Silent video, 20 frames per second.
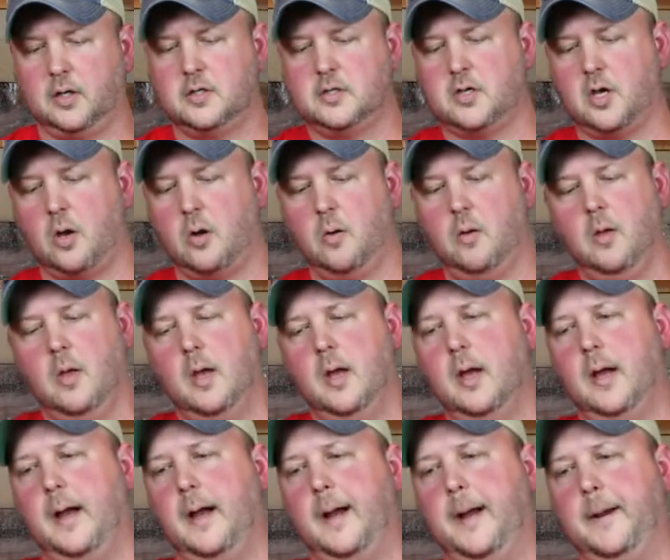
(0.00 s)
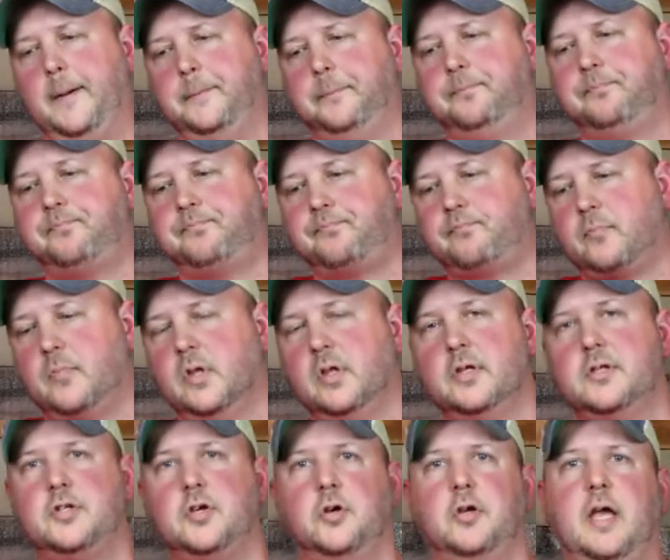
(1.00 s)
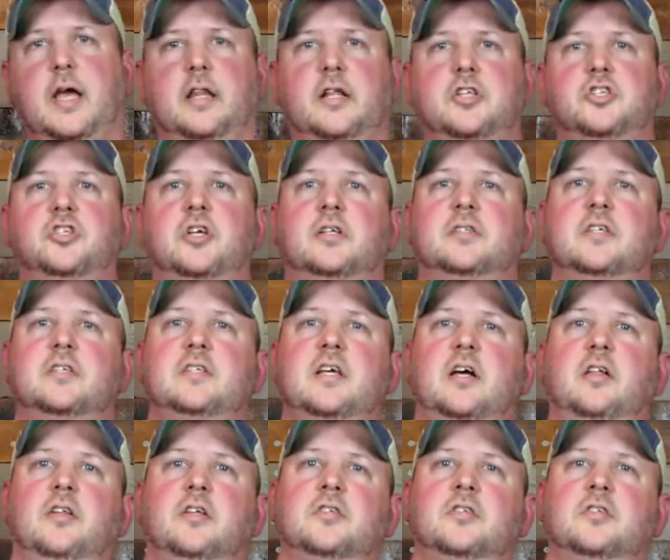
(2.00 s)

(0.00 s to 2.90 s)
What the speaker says: So yeah, let's check this out.